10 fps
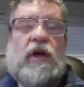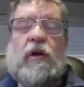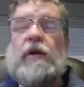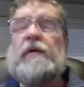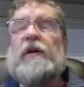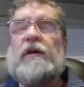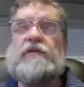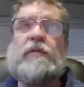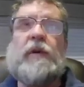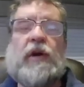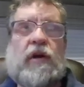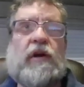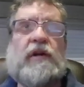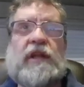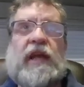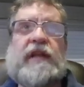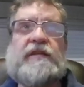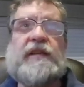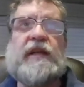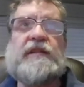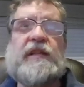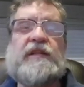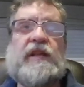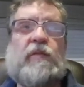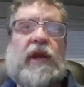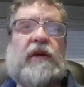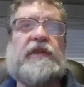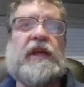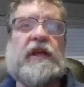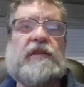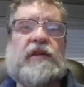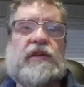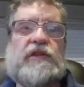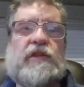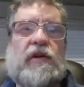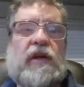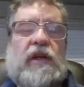our Lance 960 without the air conditioner.